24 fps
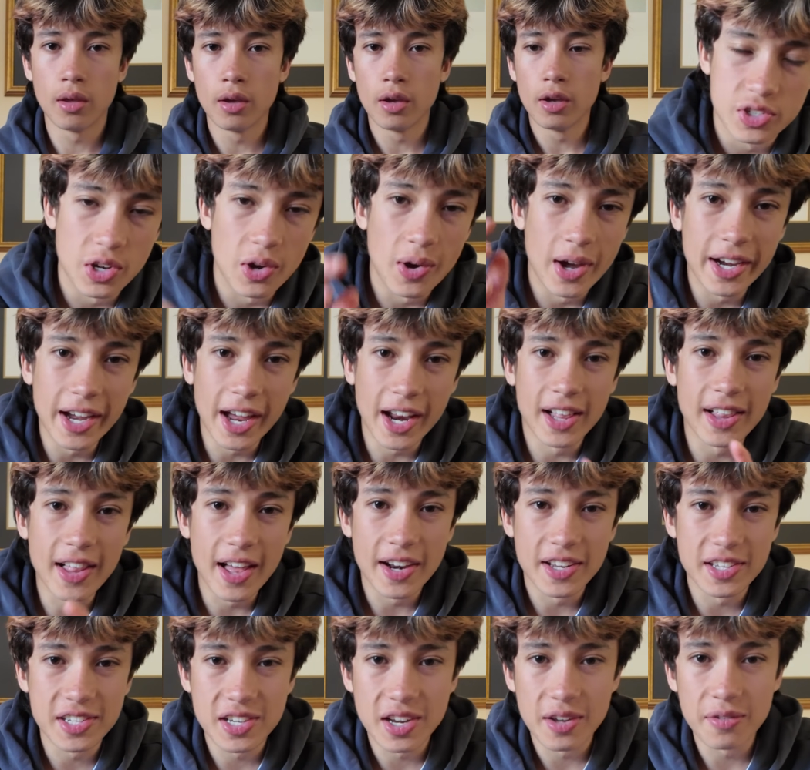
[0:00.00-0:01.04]
So I got a
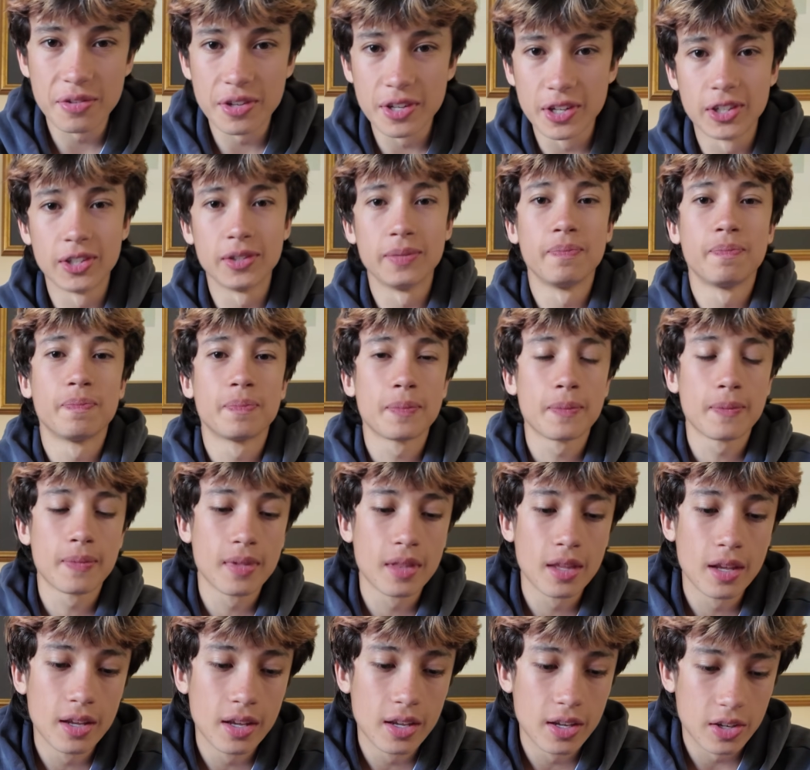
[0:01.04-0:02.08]
lot of stuff here.
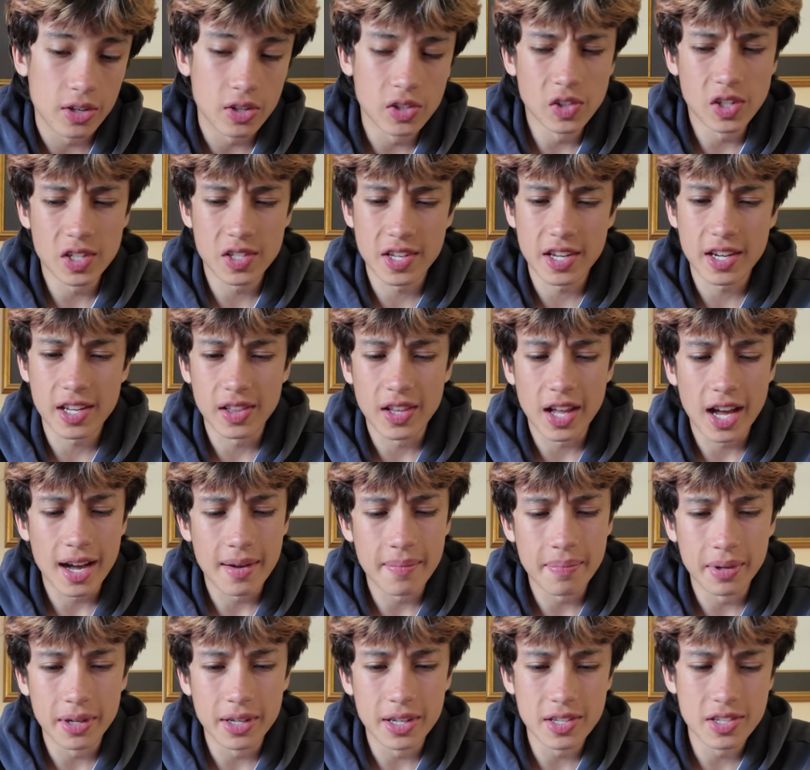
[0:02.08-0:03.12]
It looks like a
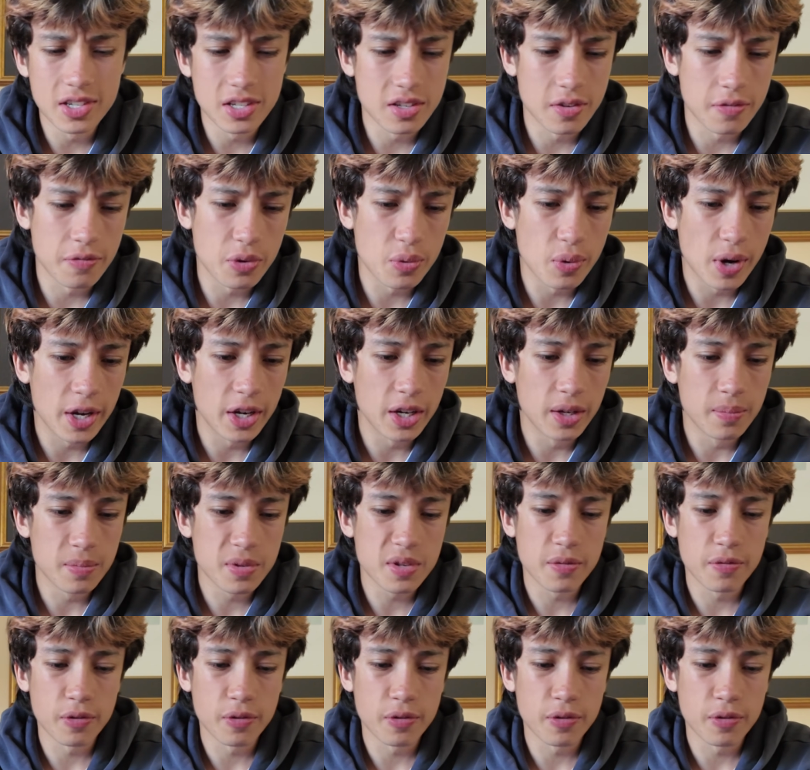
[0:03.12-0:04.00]
lot, but it's just a few items.